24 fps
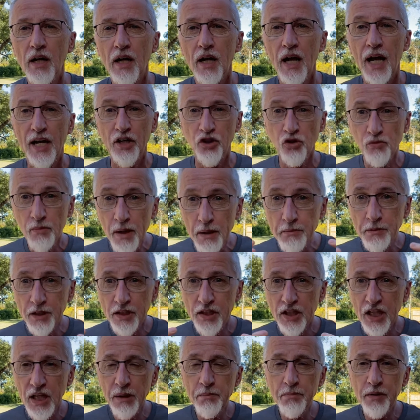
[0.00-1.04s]
and you may be
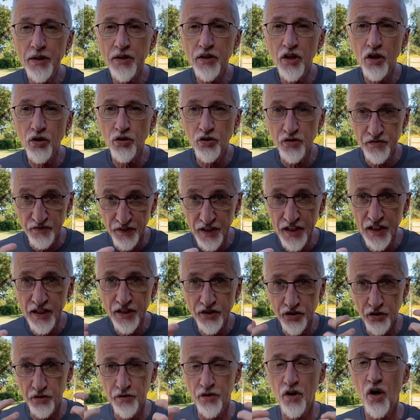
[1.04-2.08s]
keeping those feelings
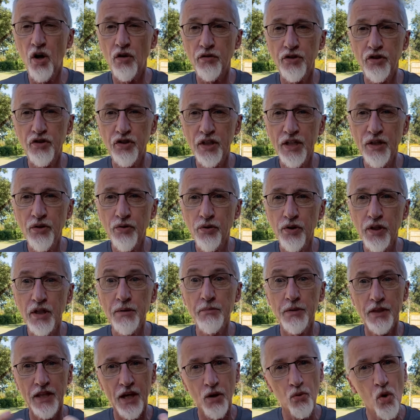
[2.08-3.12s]
or thoughts secretly,
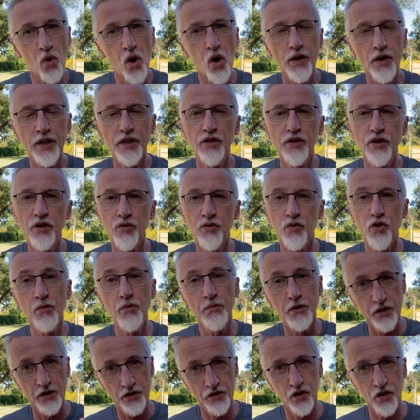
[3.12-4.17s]
but they walk into the room
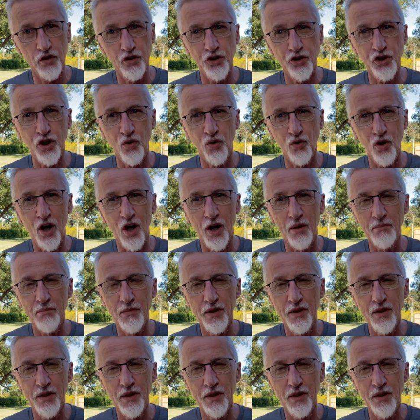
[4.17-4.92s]
and it's going to show up.